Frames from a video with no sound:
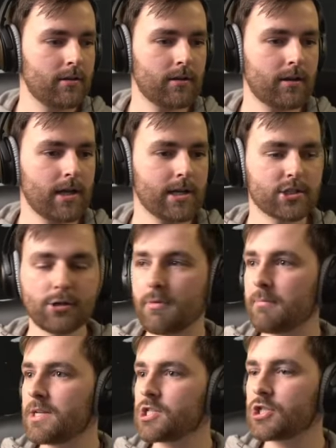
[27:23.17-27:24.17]
Yeah, some
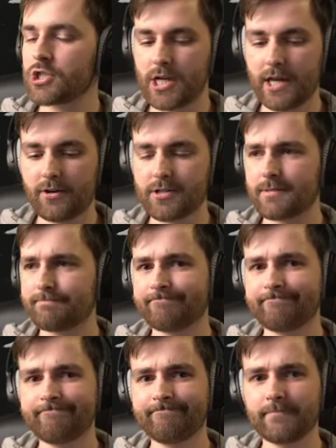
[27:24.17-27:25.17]
emission shaders.
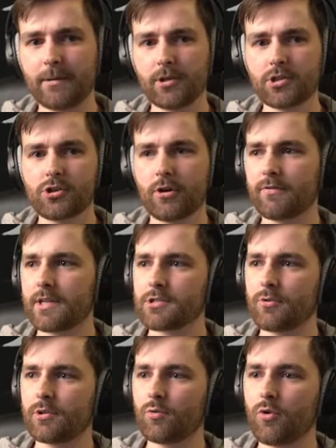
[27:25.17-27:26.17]
Hmm, I'm not sure if that's
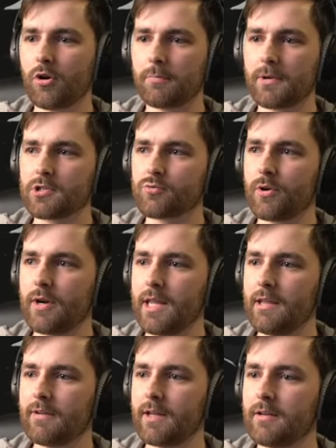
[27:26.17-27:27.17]
going to work because we're in
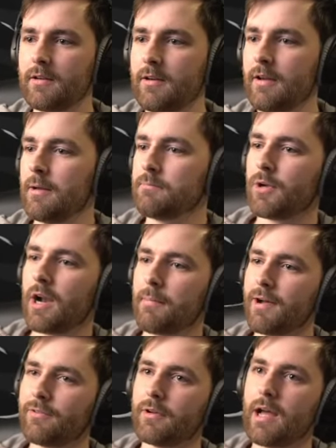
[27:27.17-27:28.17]
Eevee. But am
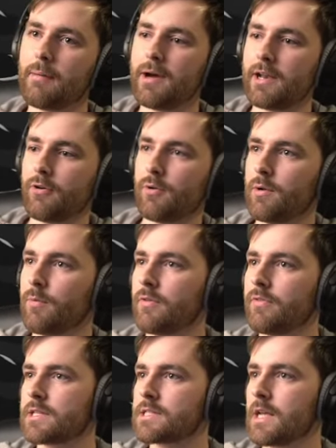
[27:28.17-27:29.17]
I, am I the only one
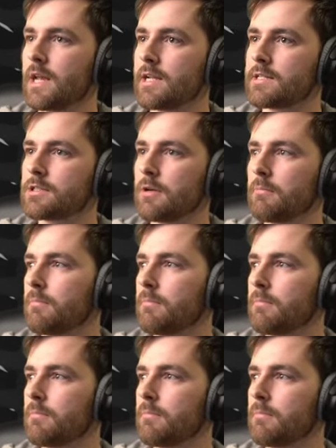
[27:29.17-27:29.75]
that's getting some...